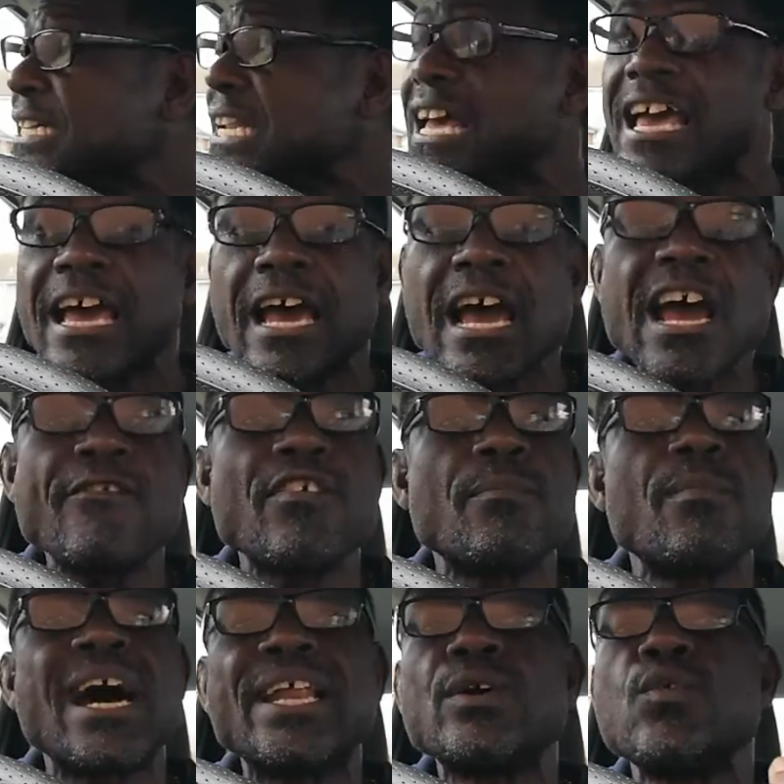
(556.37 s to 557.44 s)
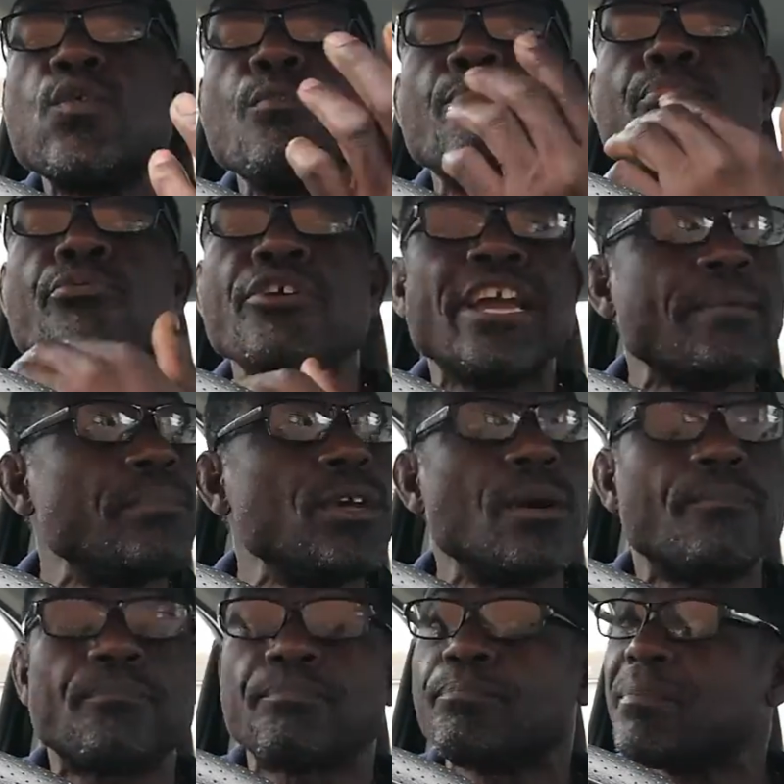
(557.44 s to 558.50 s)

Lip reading: and everybody who bring me up,